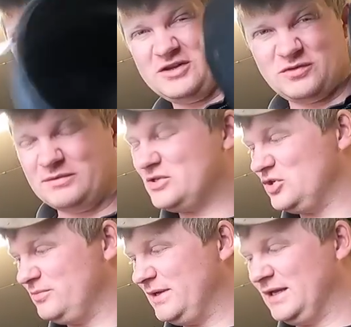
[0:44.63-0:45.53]
this one was
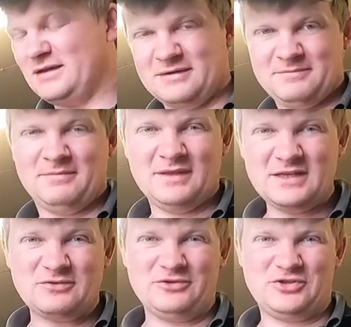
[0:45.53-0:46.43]
too big, but
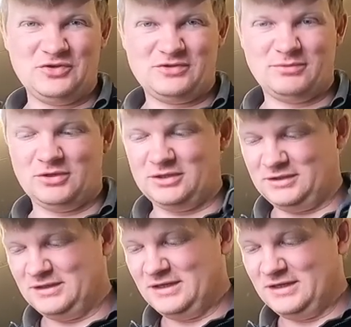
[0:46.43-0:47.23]
this one's too small.